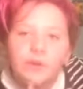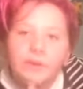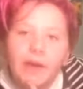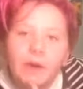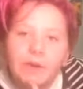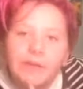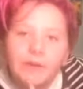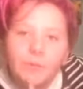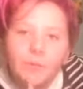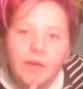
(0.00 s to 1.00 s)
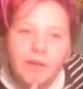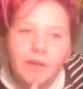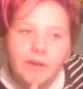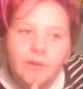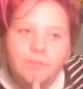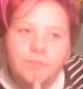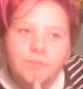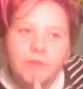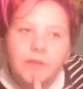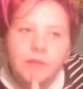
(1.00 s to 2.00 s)
we were counting when
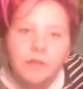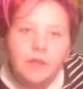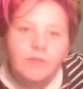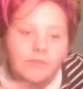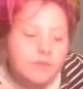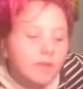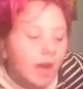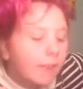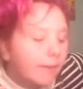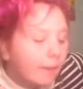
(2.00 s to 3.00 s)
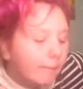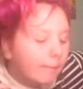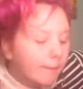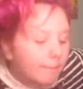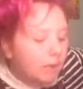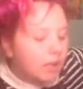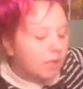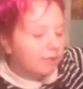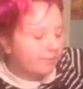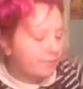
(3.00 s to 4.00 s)
I first got them,
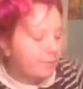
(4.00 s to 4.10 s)
but